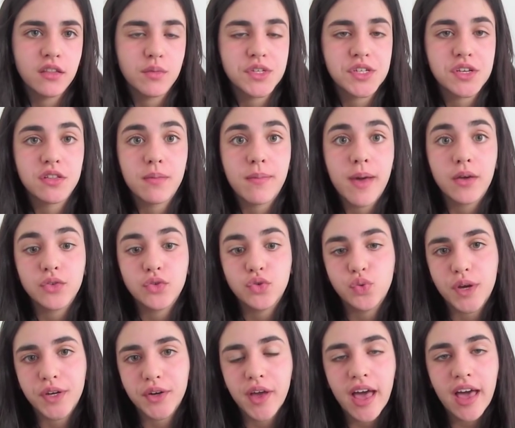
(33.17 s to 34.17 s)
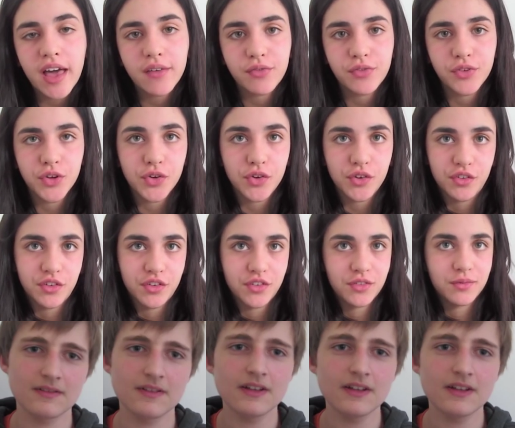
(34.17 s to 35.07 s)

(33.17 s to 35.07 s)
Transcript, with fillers: which is about 2.5 years.